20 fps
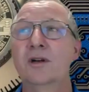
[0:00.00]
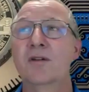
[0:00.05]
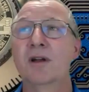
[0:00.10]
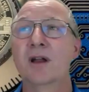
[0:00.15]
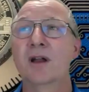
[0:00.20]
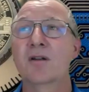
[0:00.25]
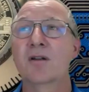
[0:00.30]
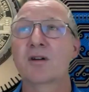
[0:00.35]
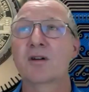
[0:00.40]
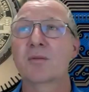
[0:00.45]

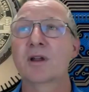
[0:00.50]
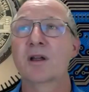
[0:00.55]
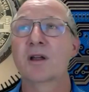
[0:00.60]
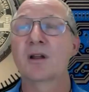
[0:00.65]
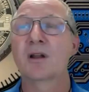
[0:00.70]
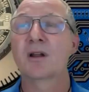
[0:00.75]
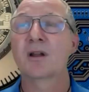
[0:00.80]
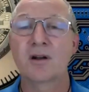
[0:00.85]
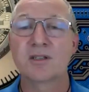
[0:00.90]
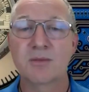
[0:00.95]
around
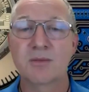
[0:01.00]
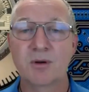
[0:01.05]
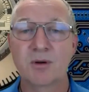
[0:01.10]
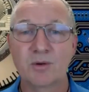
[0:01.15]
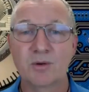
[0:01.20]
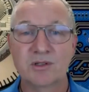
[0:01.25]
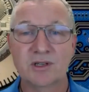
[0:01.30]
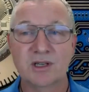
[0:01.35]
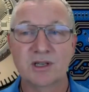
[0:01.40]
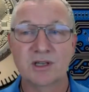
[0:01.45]
cryptocurrency, but
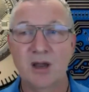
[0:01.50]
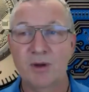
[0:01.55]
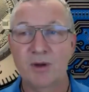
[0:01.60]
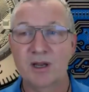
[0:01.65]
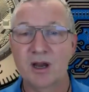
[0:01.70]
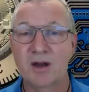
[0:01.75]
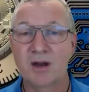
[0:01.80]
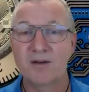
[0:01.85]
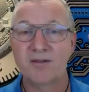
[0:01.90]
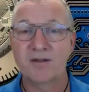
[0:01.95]
we'll see how we
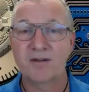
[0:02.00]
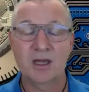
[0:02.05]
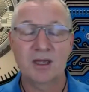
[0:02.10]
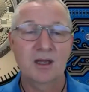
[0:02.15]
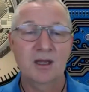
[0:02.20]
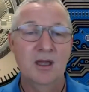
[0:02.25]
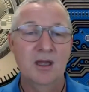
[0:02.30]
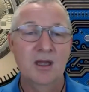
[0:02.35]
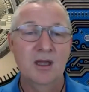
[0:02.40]
go from there.